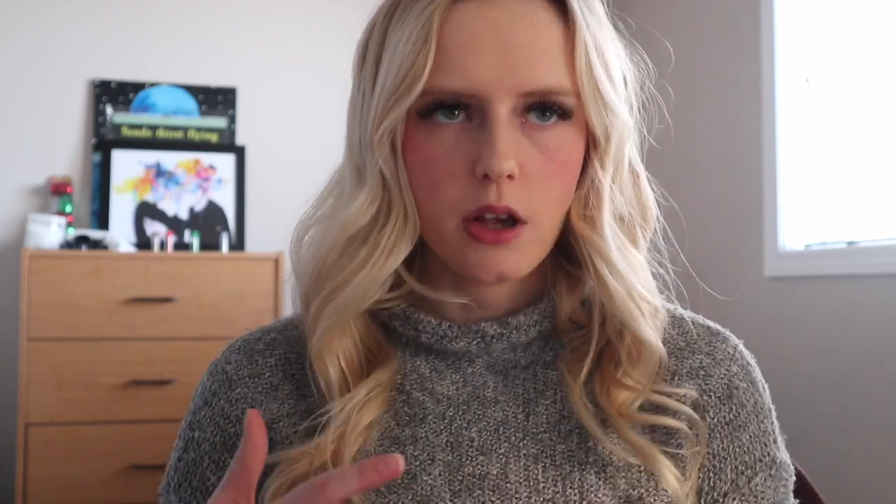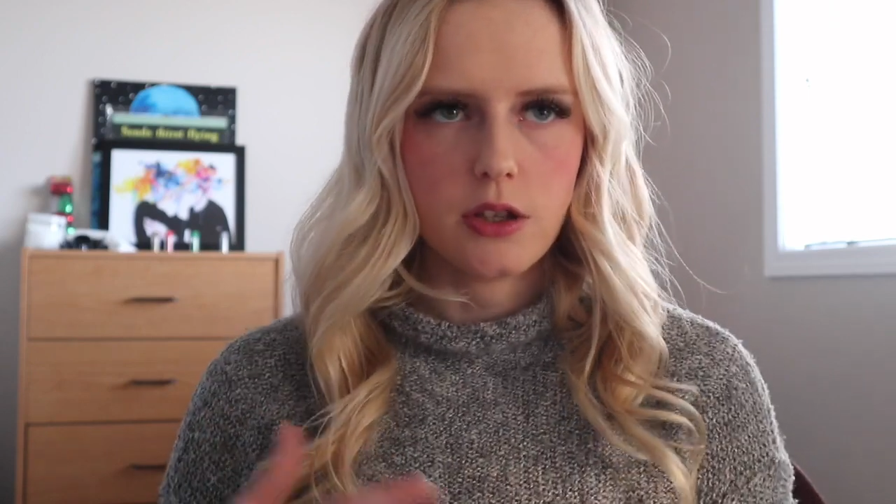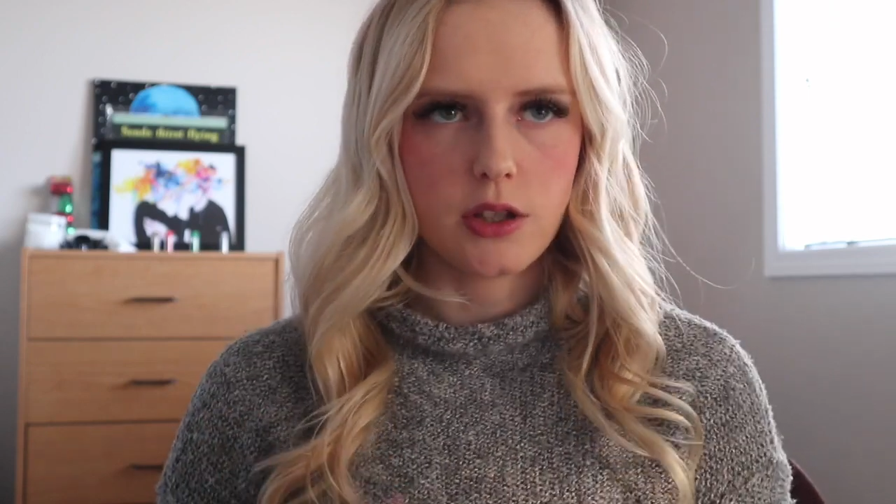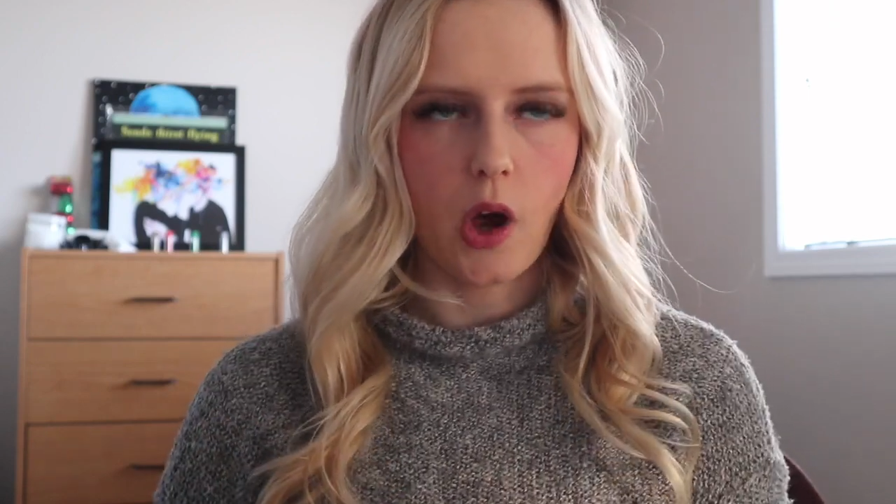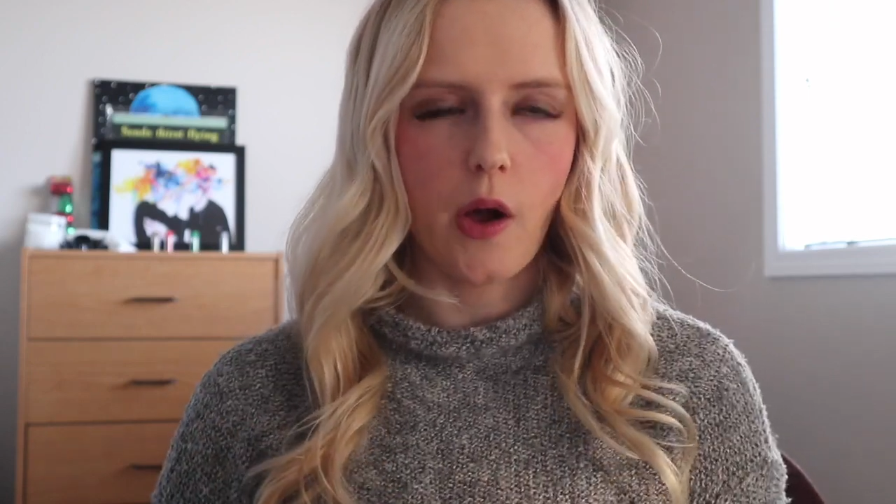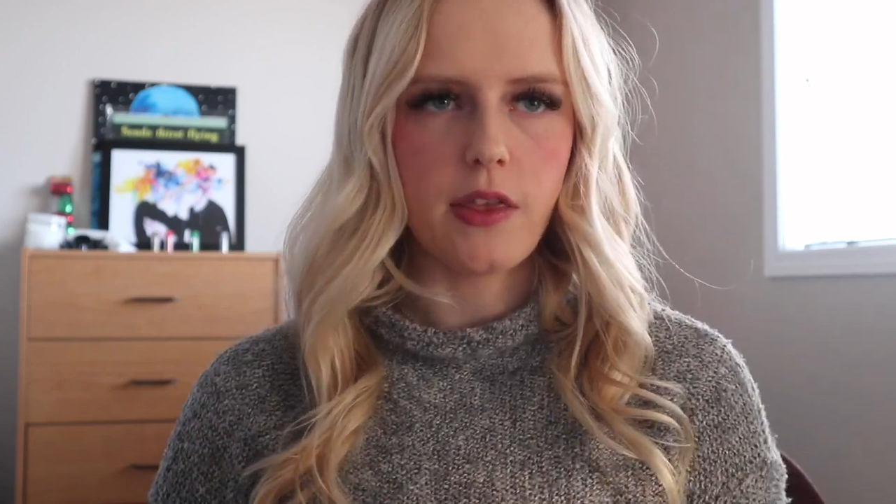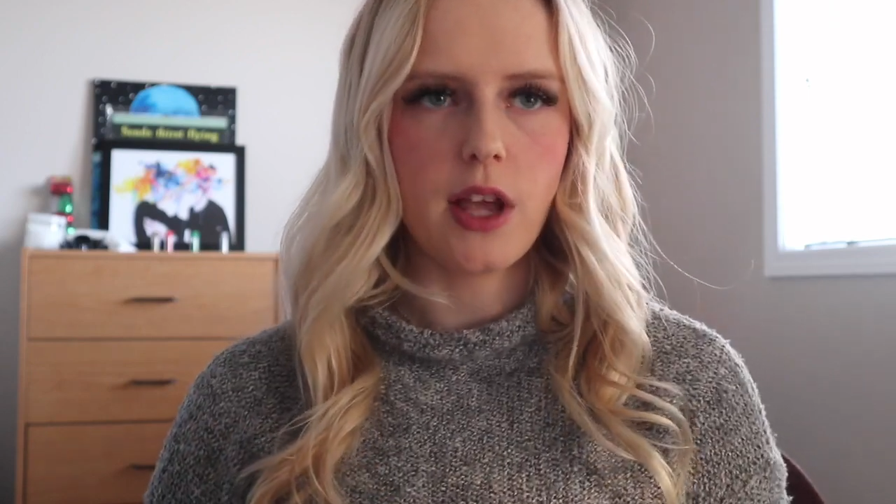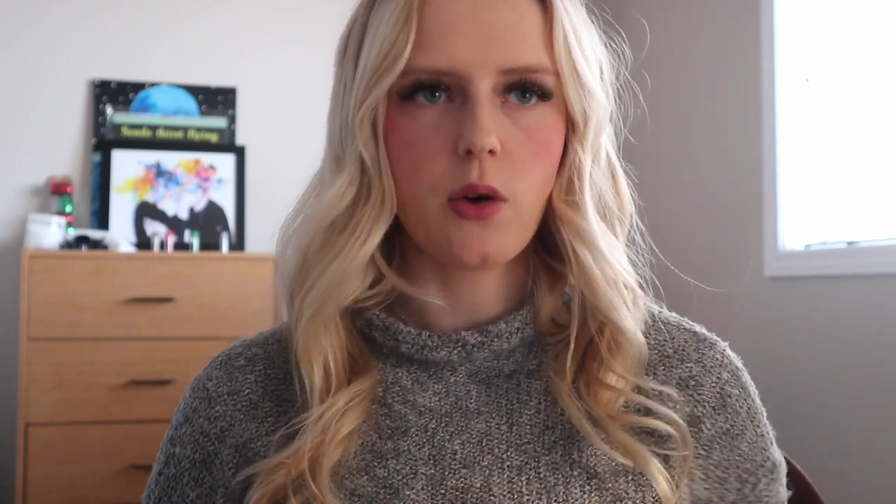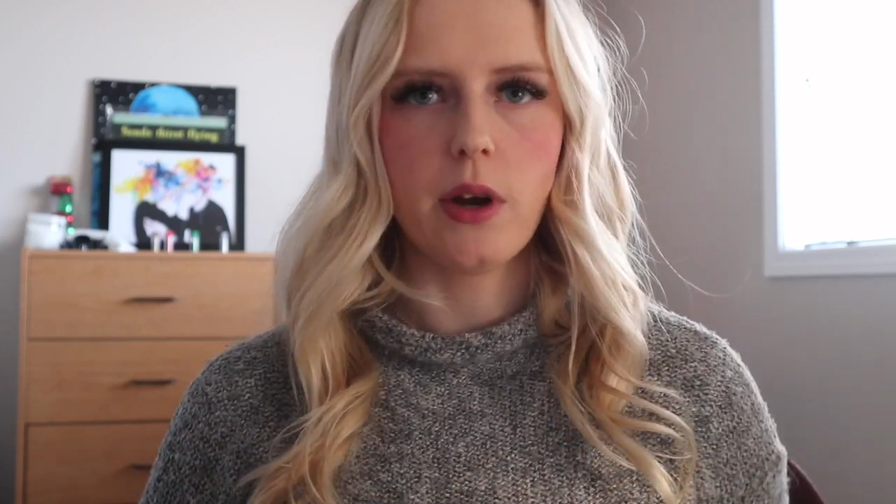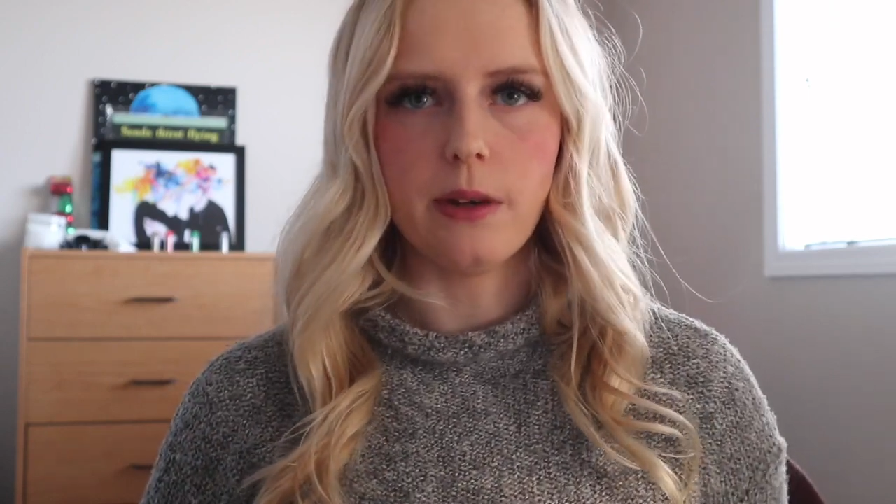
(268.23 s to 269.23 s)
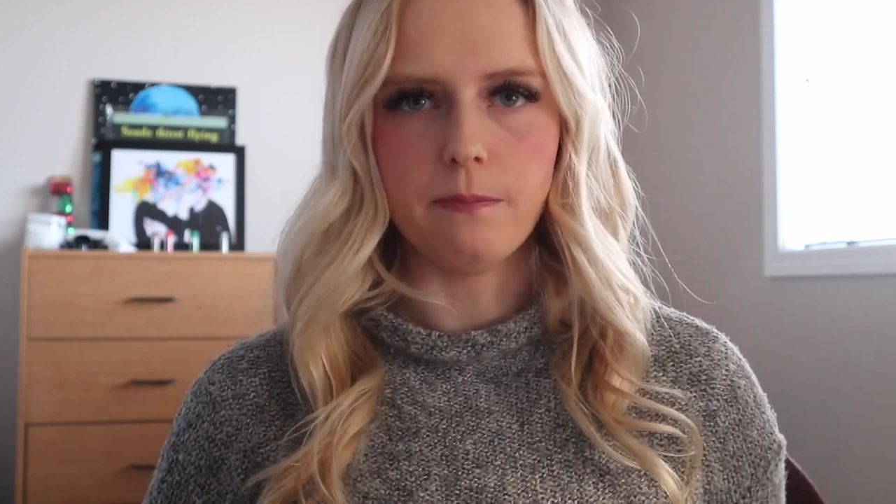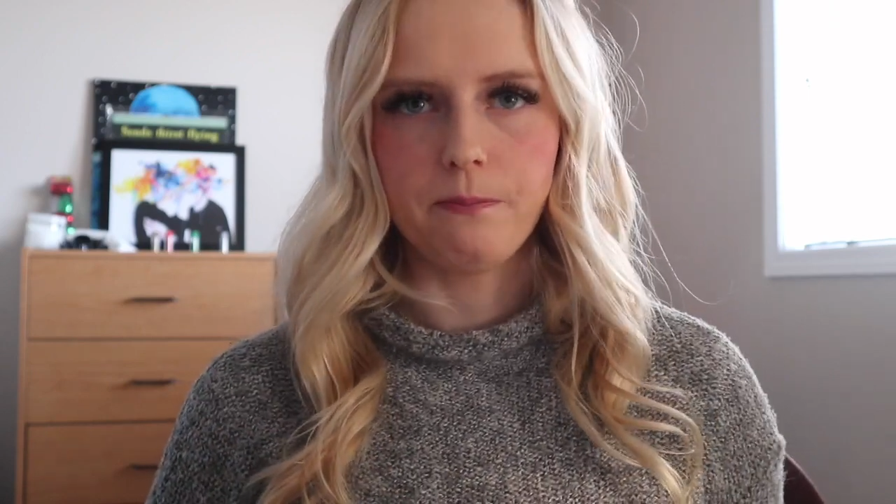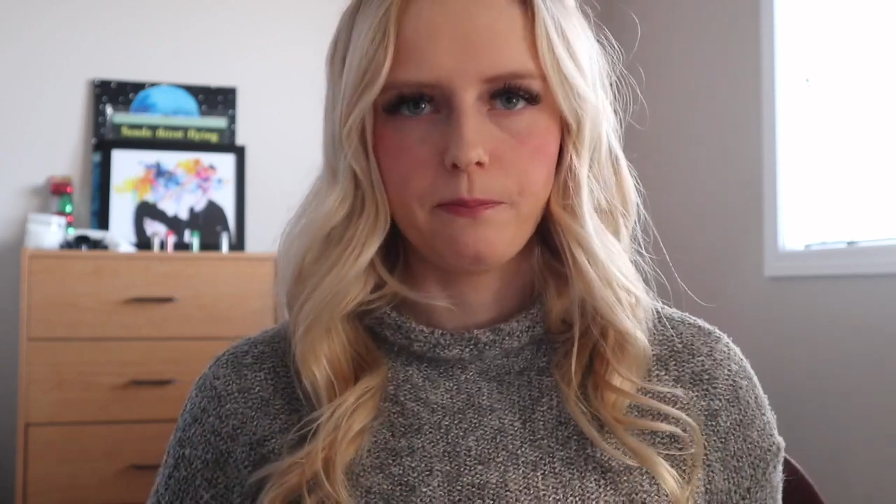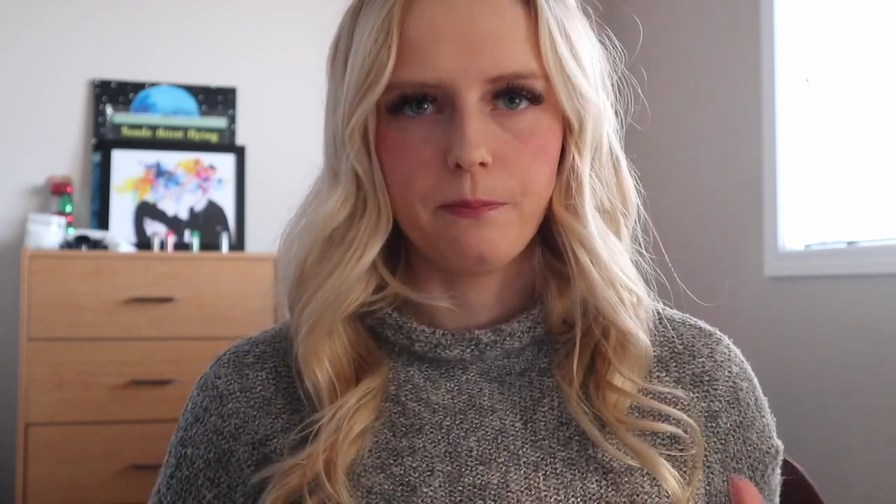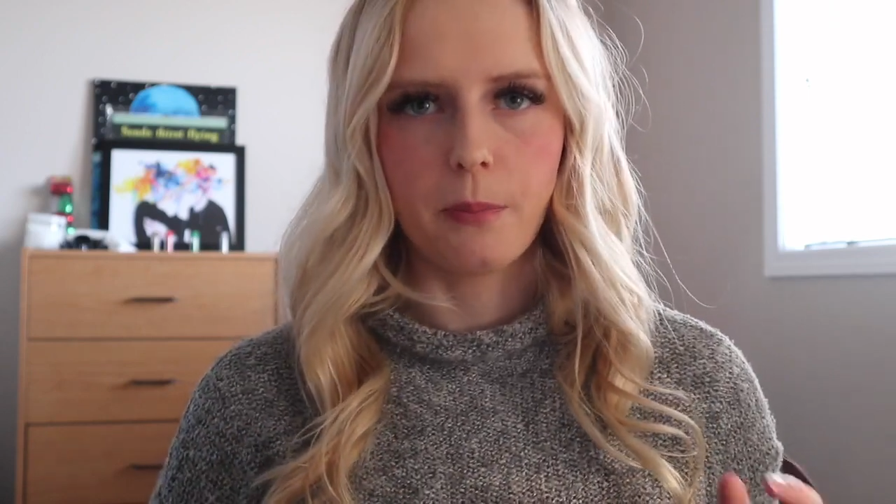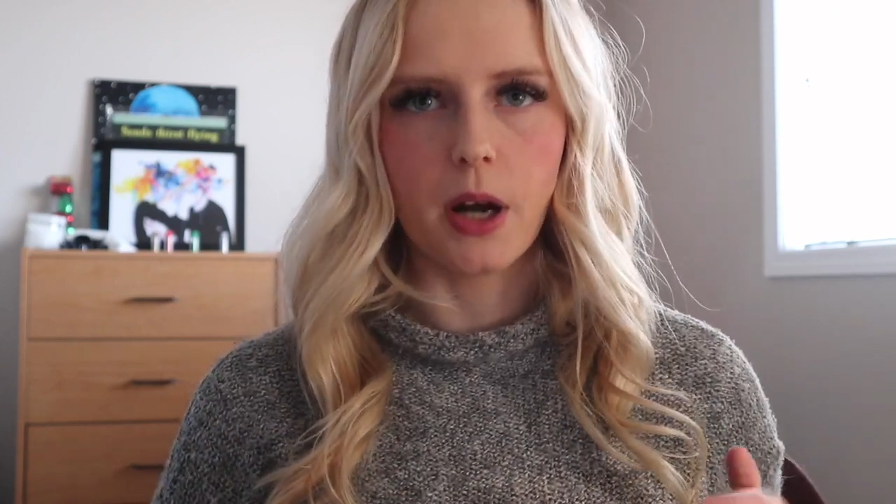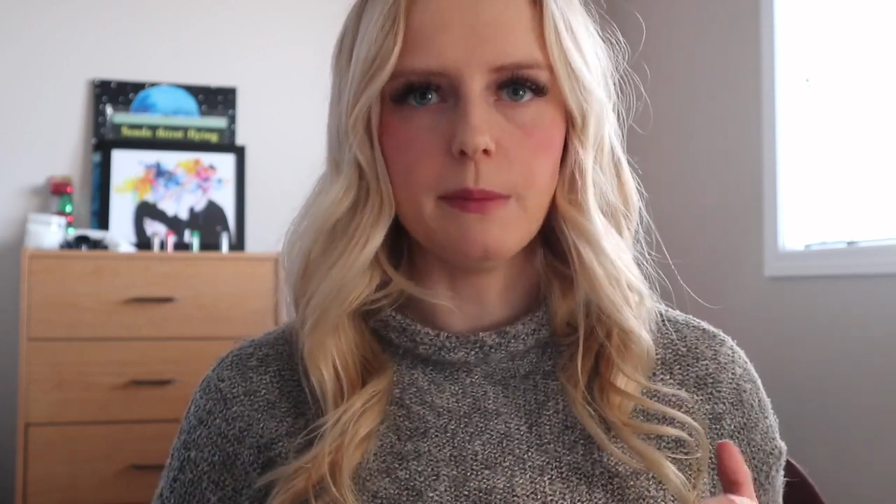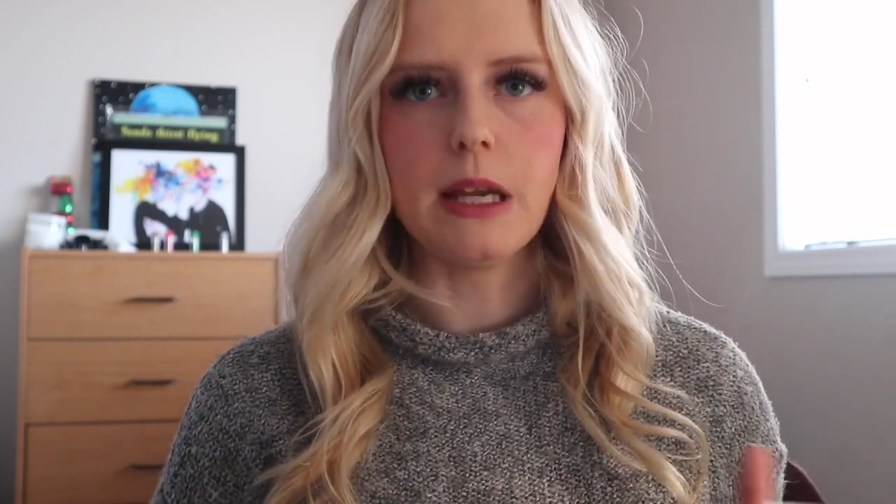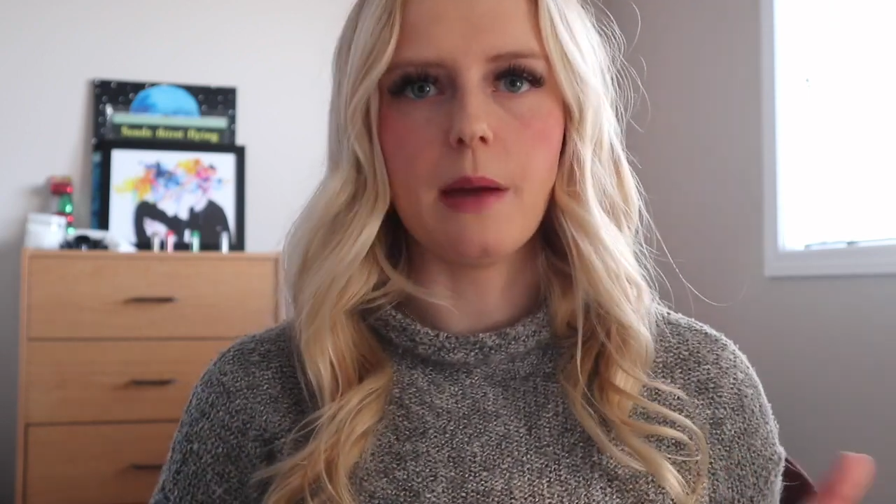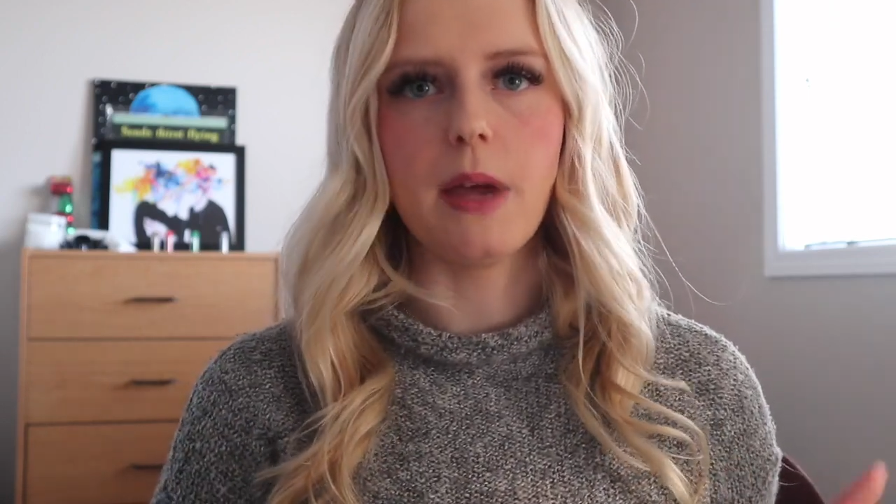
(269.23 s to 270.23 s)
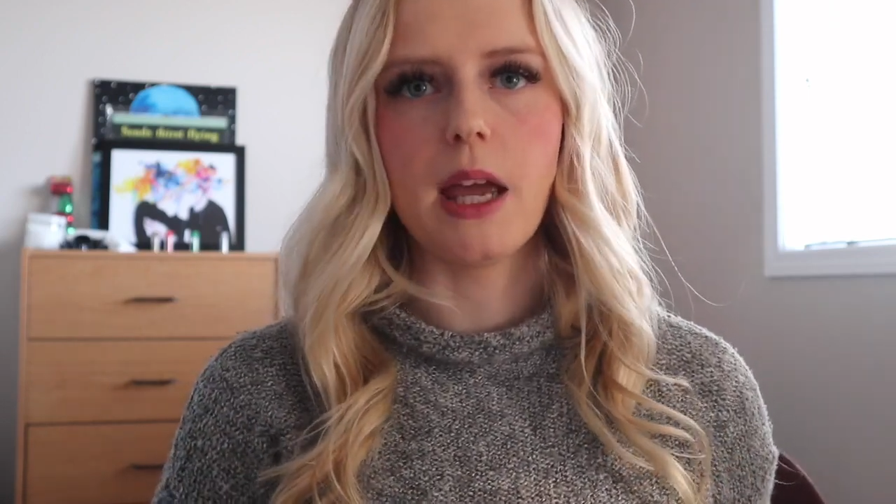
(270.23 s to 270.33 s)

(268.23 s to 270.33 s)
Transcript: So I think when, I'm